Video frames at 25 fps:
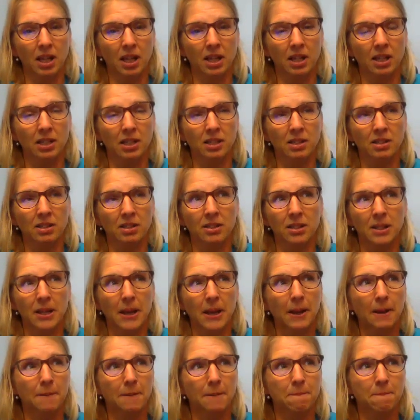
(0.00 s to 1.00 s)

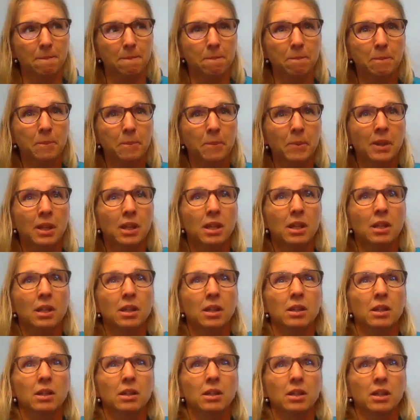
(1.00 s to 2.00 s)
And
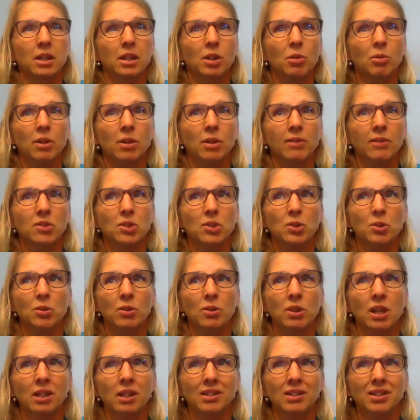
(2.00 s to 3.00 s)
you have to do
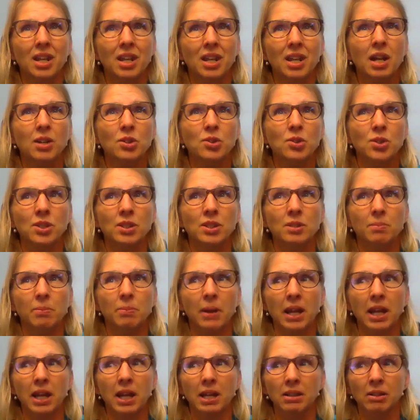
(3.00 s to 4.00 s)
that not just
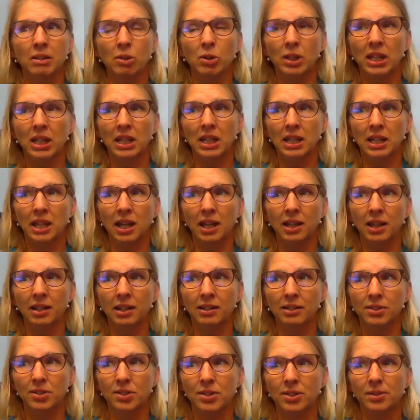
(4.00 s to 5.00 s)
by looking
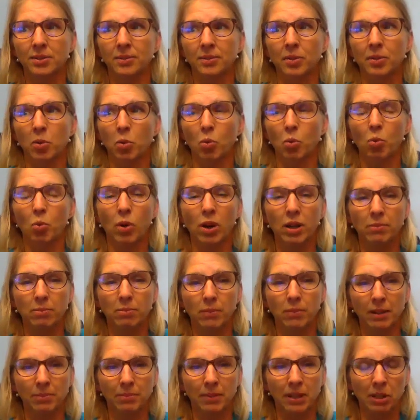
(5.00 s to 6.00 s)
at what
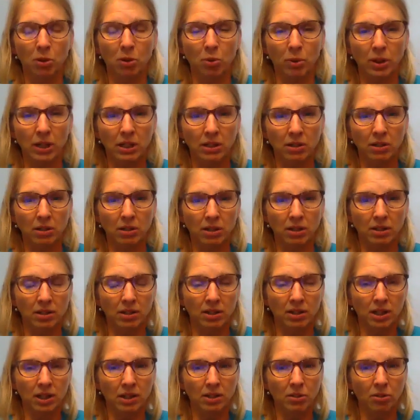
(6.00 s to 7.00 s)
might be going
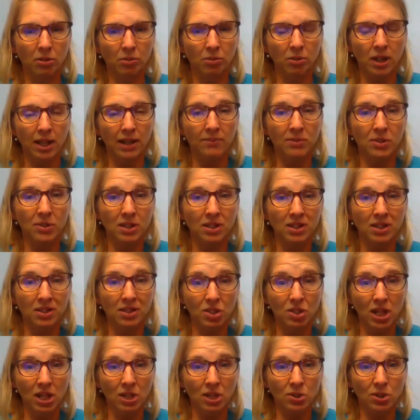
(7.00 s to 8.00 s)
on in their lives and the
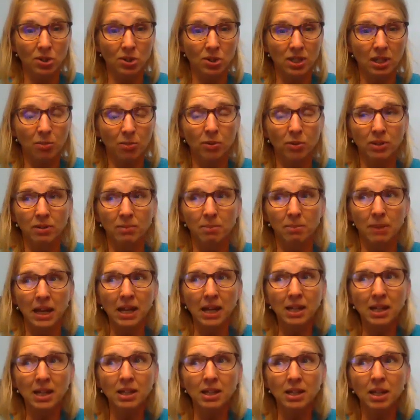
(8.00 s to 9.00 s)
changes they want to
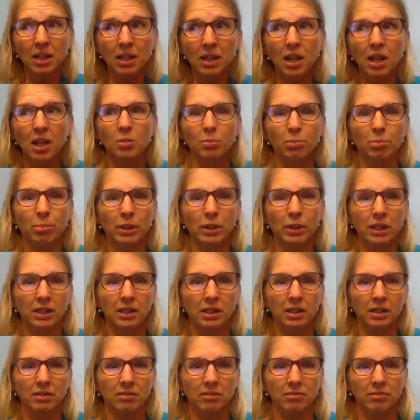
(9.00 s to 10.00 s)
make, but
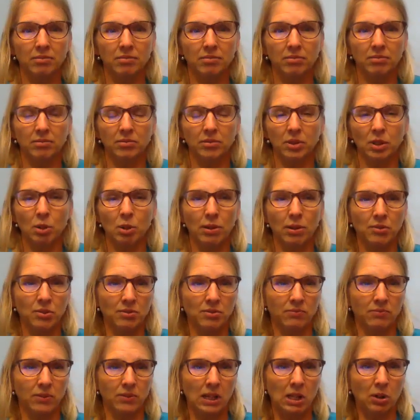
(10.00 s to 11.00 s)
you have
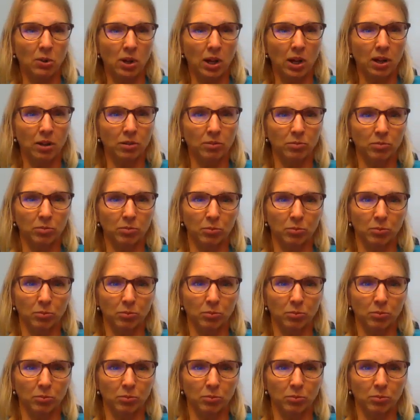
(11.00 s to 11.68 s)
to figure out